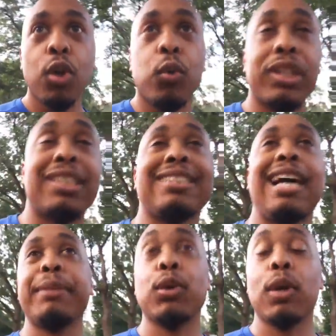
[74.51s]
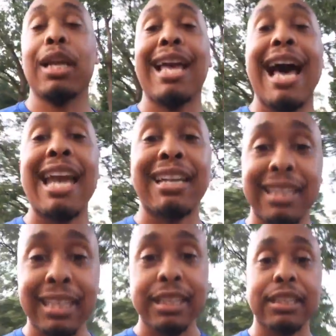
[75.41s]
which has got me through a lot of
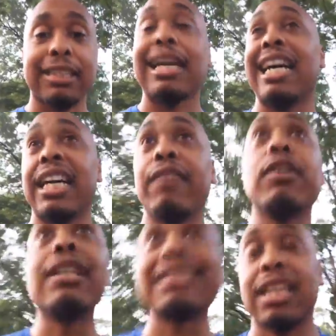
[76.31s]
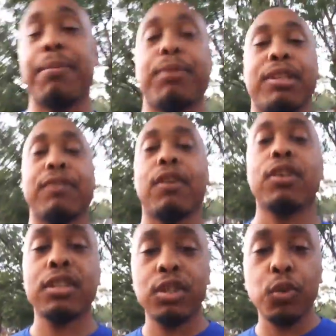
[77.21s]
things. I'll give you an example as far
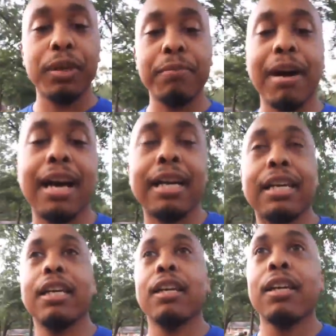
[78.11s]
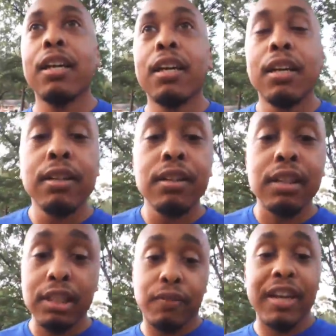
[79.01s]
as doing
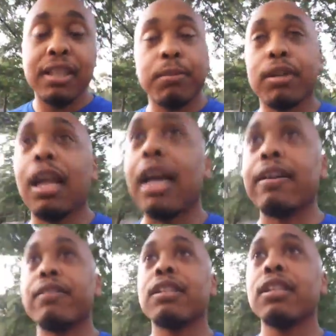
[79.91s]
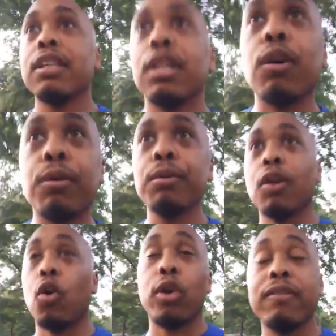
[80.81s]
these Facebook lives,
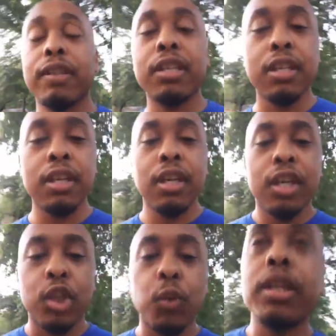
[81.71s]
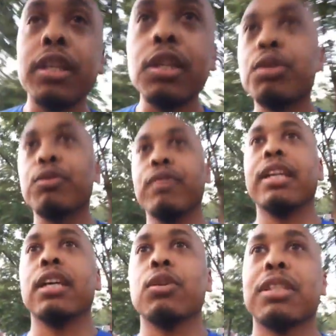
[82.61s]
or even doing YouTube
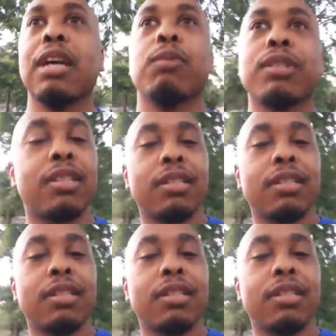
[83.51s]
videos. I was